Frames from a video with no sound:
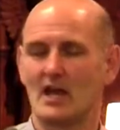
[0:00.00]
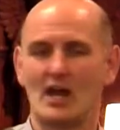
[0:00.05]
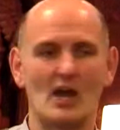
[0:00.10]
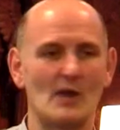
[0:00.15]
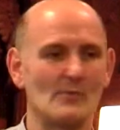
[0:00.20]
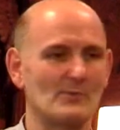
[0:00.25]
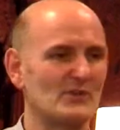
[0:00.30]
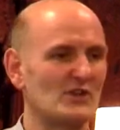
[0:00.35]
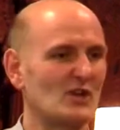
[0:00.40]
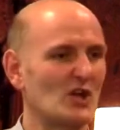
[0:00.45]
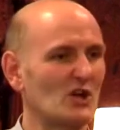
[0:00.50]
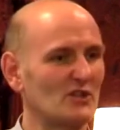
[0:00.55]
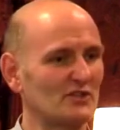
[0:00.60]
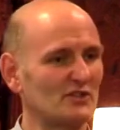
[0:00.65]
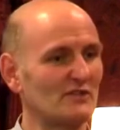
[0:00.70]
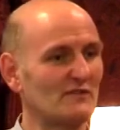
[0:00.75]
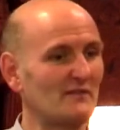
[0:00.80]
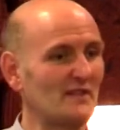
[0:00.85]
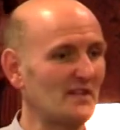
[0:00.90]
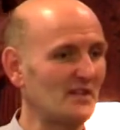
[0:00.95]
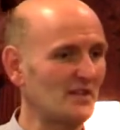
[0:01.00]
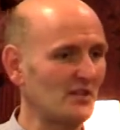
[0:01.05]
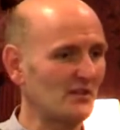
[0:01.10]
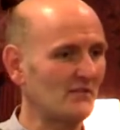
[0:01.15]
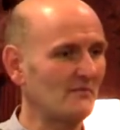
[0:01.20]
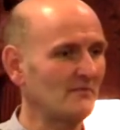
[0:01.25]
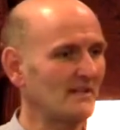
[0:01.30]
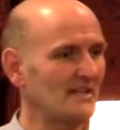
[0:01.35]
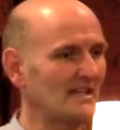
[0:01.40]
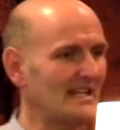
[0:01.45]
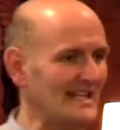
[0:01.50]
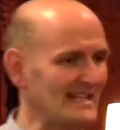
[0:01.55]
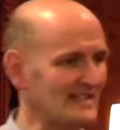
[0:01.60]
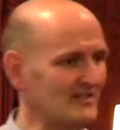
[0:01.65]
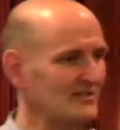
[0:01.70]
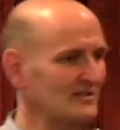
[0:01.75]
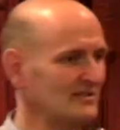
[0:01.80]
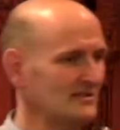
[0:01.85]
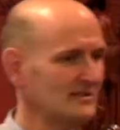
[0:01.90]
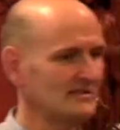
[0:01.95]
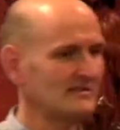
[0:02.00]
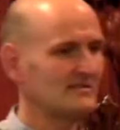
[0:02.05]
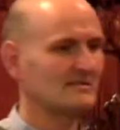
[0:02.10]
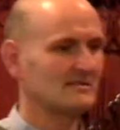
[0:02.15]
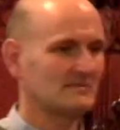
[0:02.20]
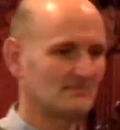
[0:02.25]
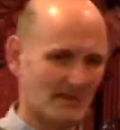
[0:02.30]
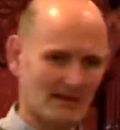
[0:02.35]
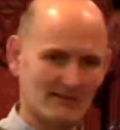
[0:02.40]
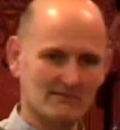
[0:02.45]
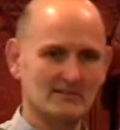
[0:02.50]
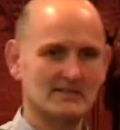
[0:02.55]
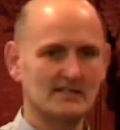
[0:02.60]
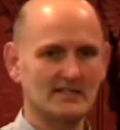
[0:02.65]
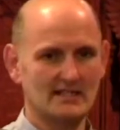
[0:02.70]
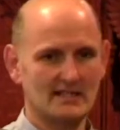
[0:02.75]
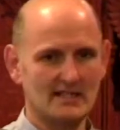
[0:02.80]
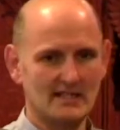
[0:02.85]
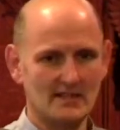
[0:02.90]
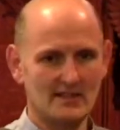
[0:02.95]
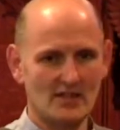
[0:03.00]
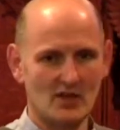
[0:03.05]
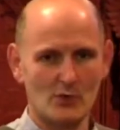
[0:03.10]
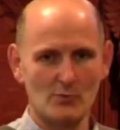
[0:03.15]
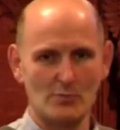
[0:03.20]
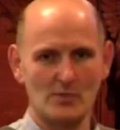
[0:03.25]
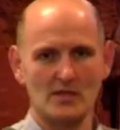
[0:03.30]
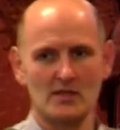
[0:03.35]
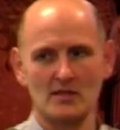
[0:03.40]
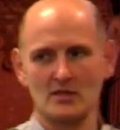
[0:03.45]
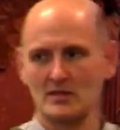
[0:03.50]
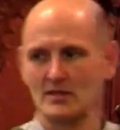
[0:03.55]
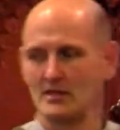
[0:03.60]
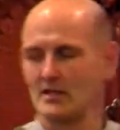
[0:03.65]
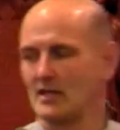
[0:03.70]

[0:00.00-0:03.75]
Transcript: Um, the Garden of Eden, Eden, apparently in Ethiopia.